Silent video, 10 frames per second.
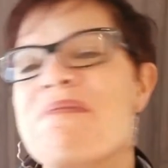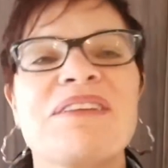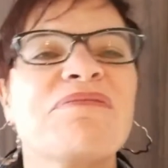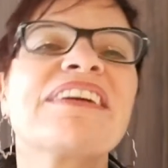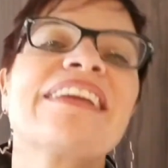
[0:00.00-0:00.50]

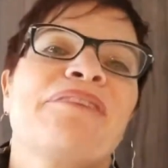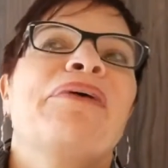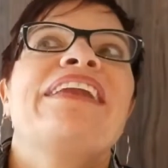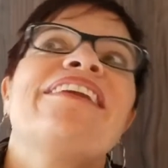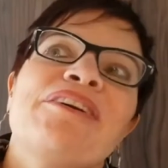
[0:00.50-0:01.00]
mean, really,
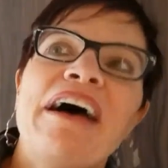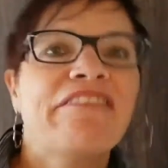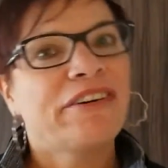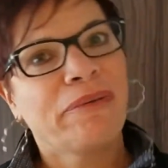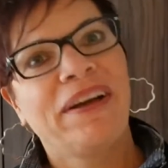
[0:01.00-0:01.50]
when do you
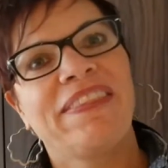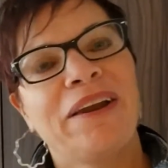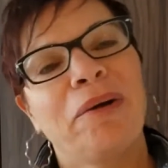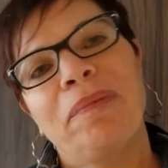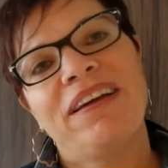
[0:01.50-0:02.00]
ever want
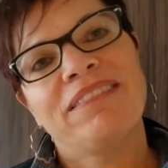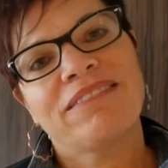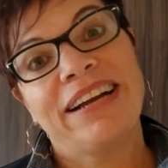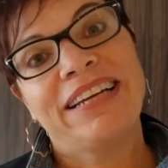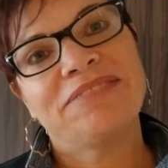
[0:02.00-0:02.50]
that open,
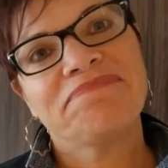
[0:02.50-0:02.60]
right?